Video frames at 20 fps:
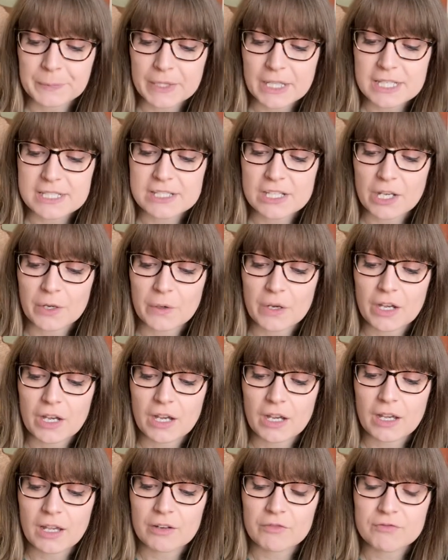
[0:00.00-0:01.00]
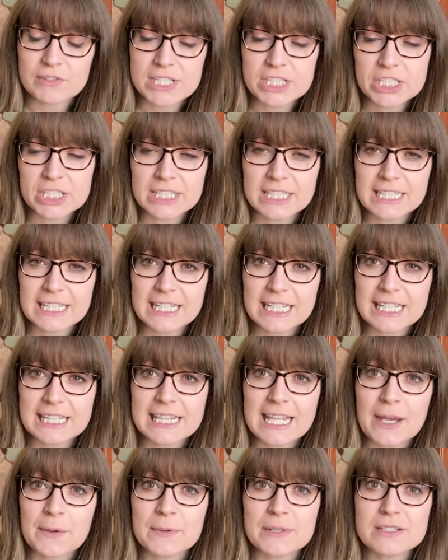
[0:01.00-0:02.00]
So originally
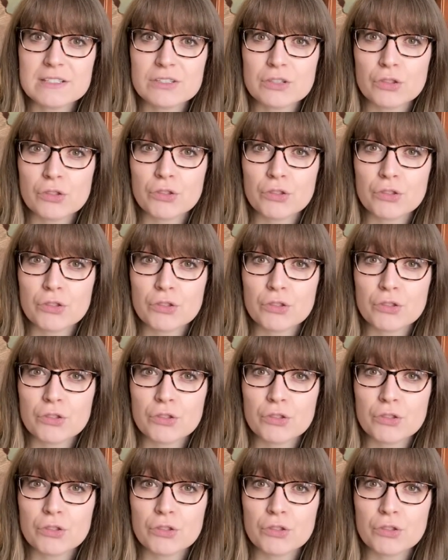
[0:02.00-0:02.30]
there was